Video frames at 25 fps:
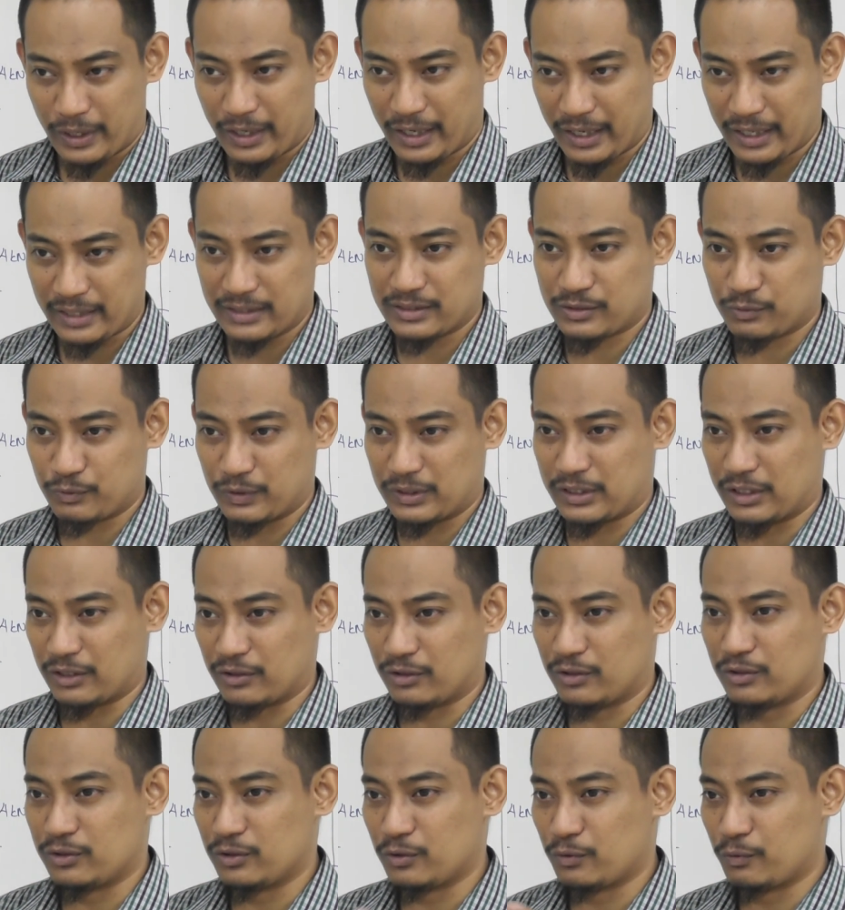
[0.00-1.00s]
Hence, we
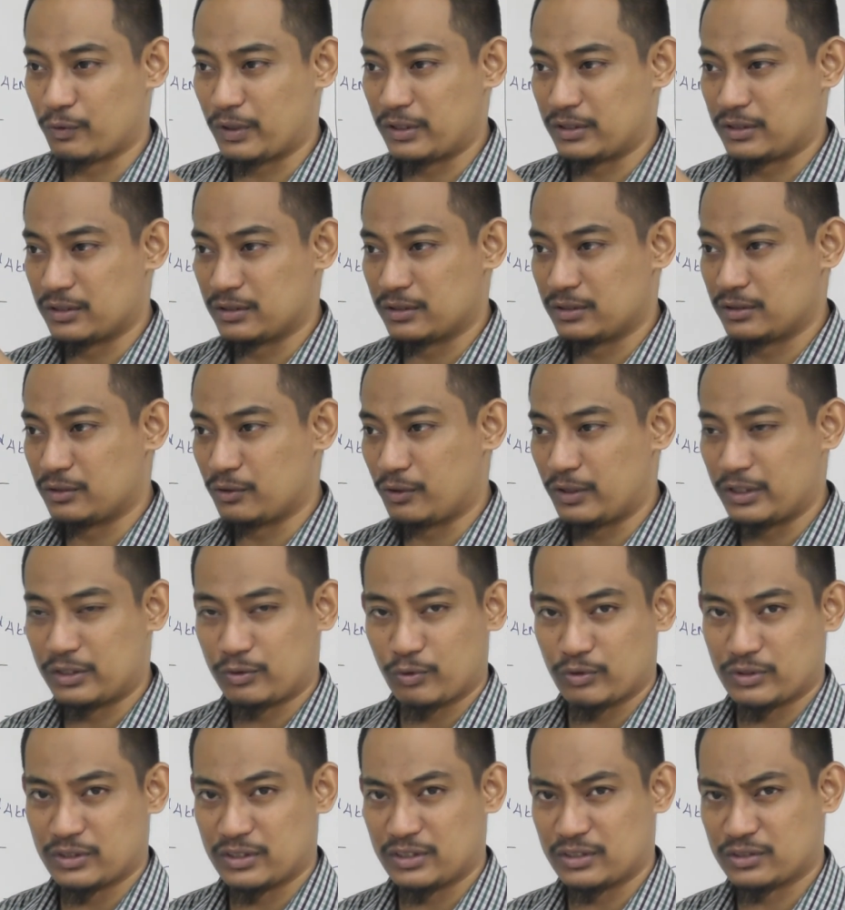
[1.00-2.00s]
cannot know whether your
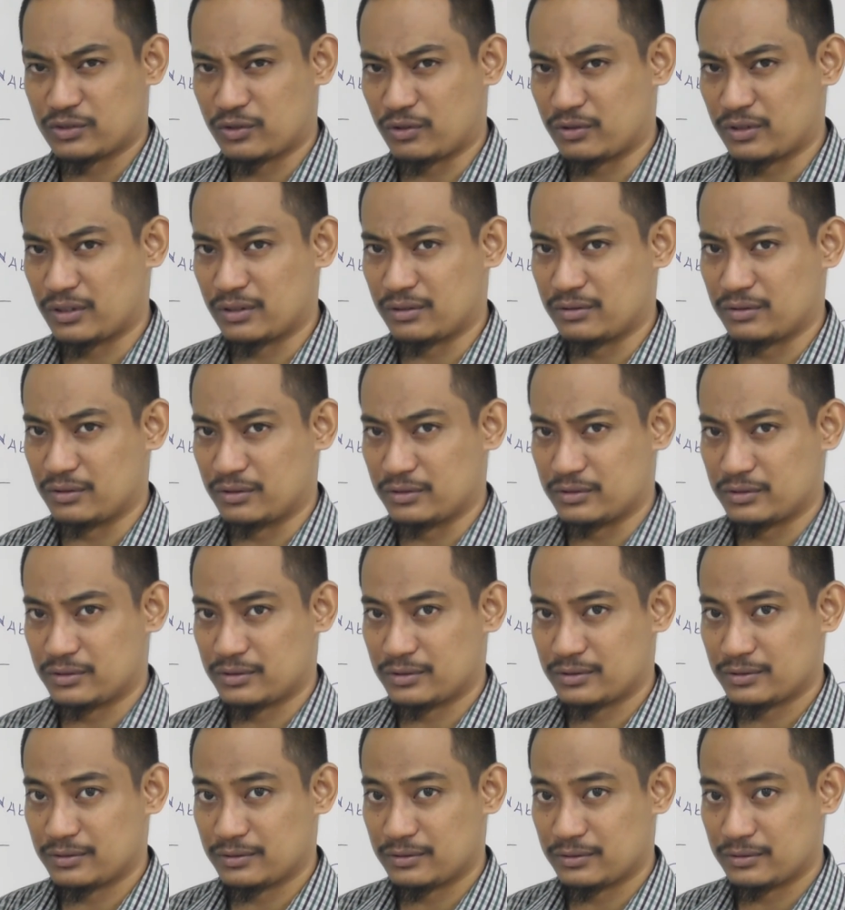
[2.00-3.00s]
equation is correct or not,
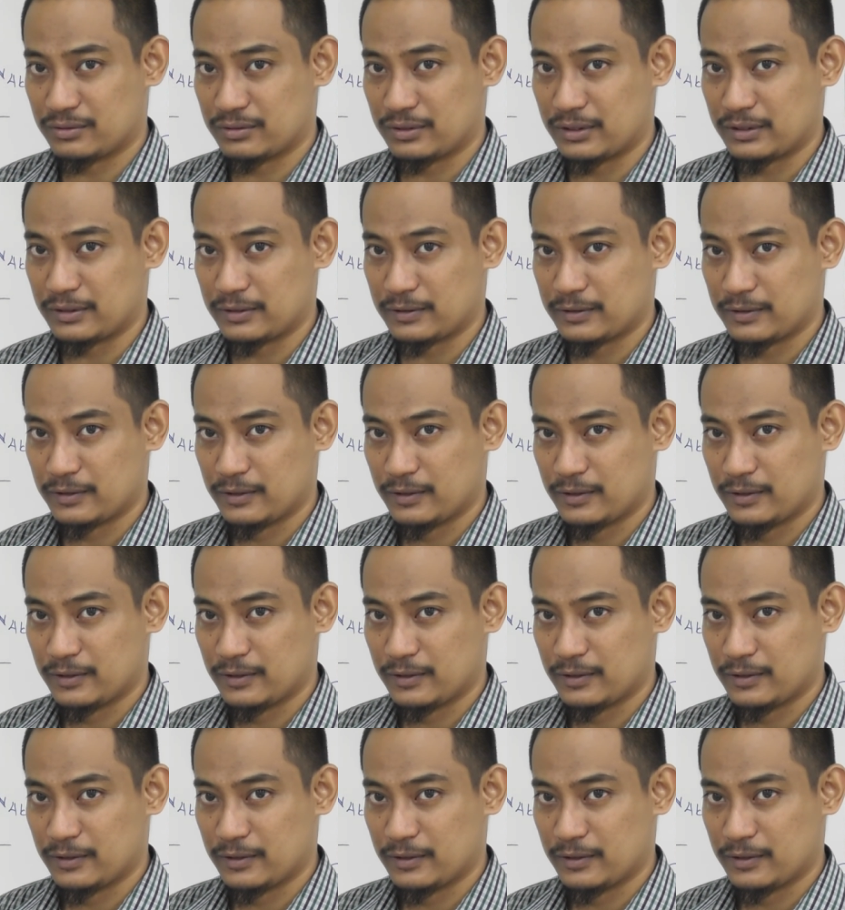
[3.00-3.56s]
right?